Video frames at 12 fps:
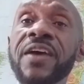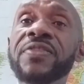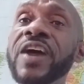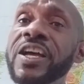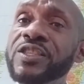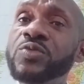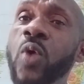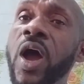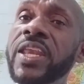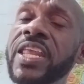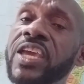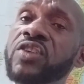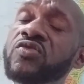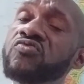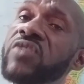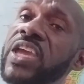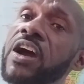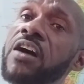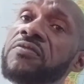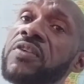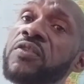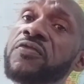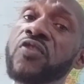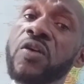That's why they could
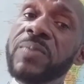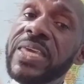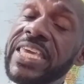recover from